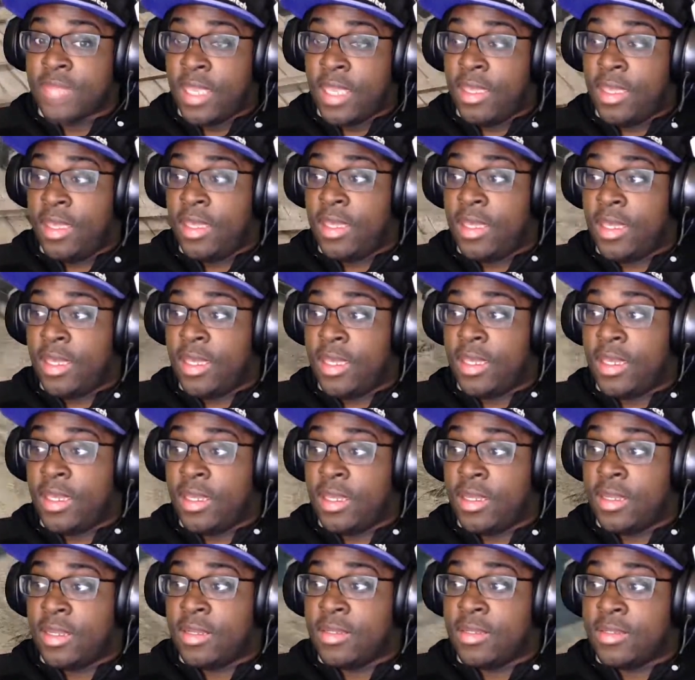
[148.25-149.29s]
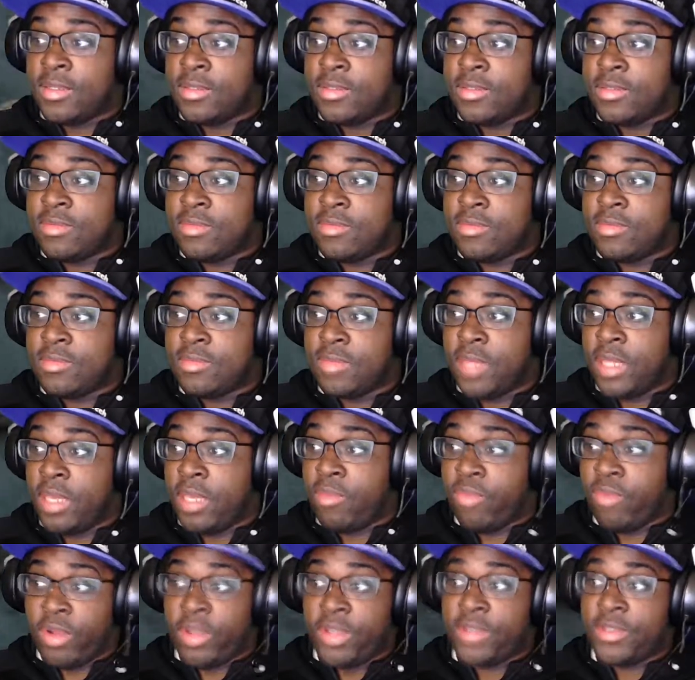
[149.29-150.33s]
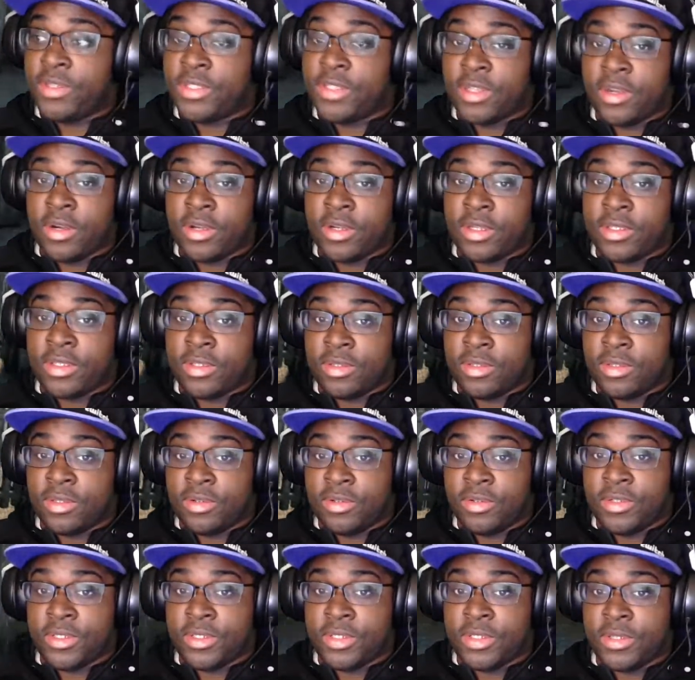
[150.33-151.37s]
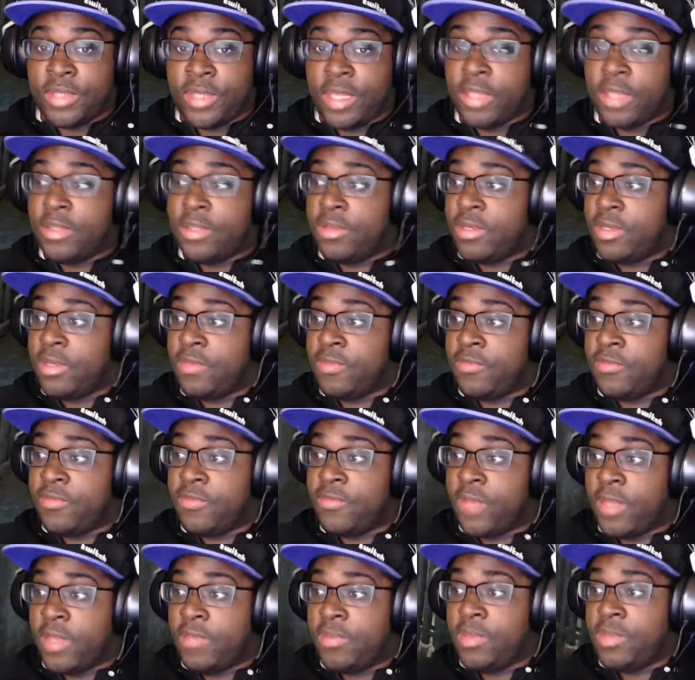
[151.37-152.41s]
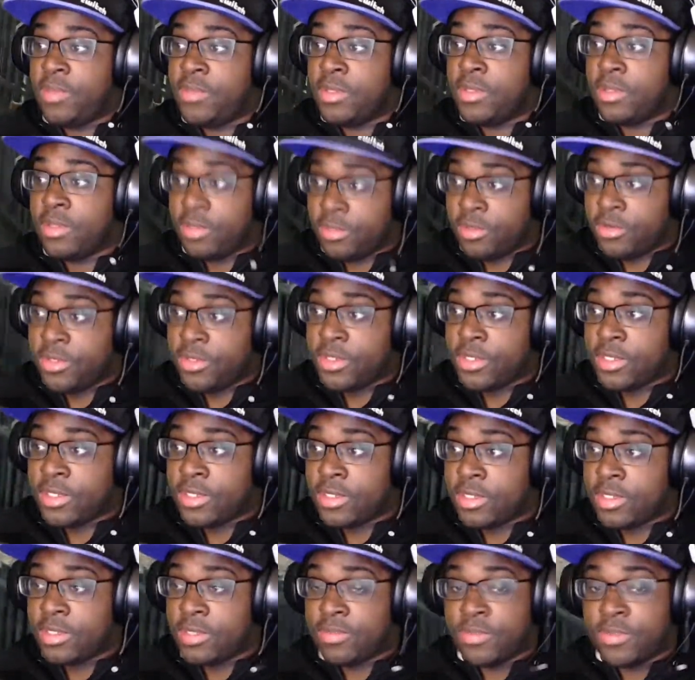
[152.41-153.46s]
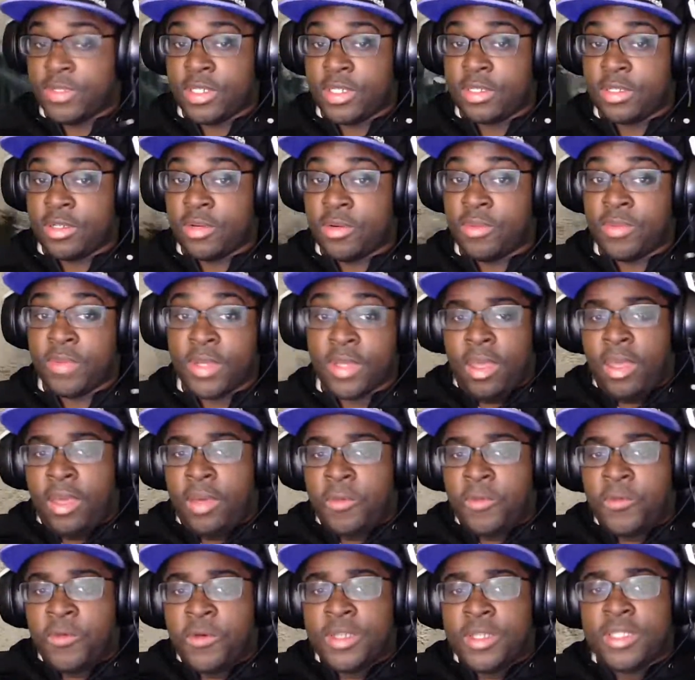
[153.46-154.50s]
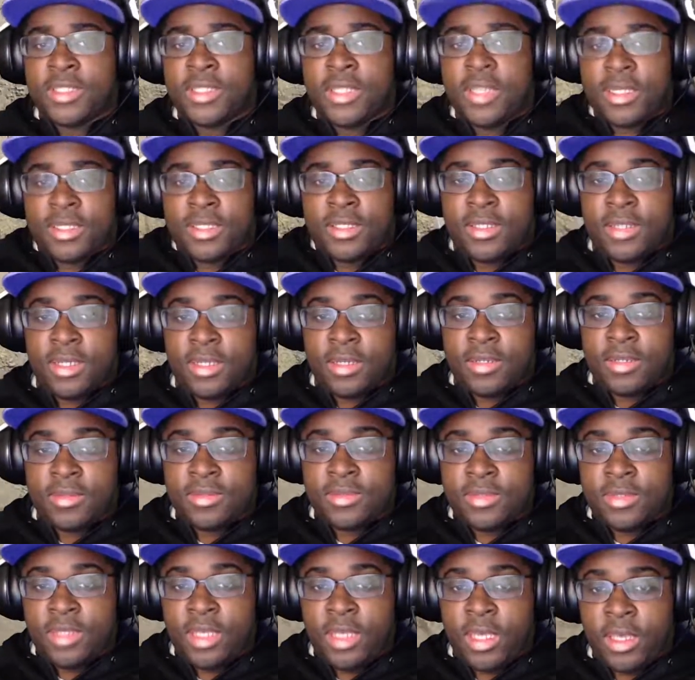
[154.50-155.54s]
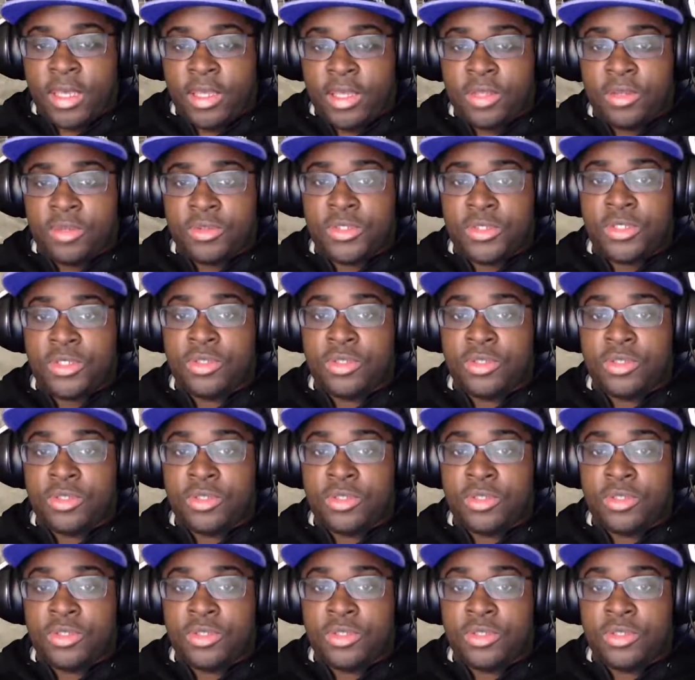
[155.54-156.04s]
and play break the targets on the horse. So yeah, you can fight people on horses. It's pretty dope. Once that's done, you'll choose